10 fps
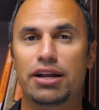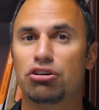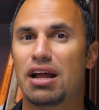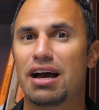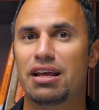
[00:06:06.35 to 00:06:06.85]
and
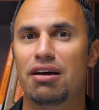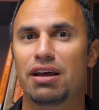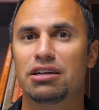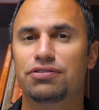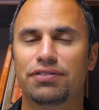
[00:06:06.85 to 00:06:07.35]
you're not yet
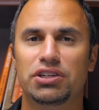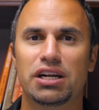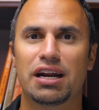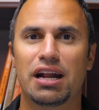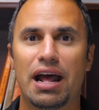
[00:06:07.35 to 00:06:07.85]
age
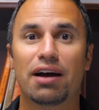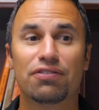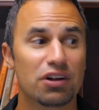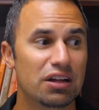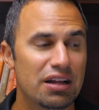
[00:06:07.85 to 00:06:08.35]
59 and a half,